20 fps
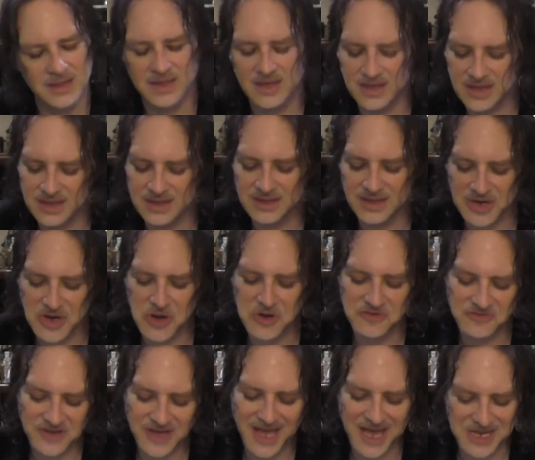the, the
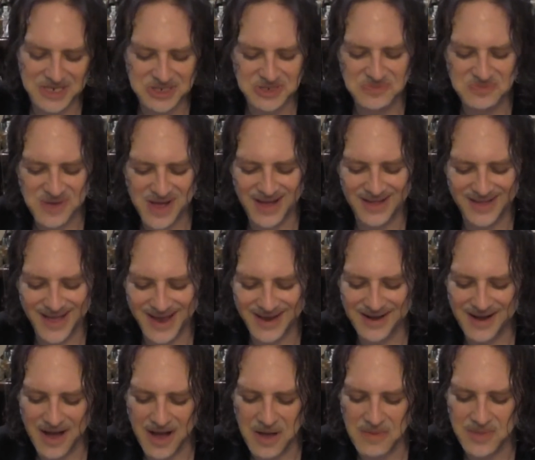notification bell
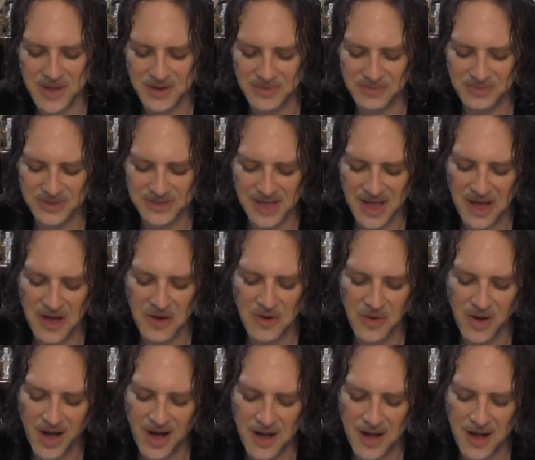and comment below.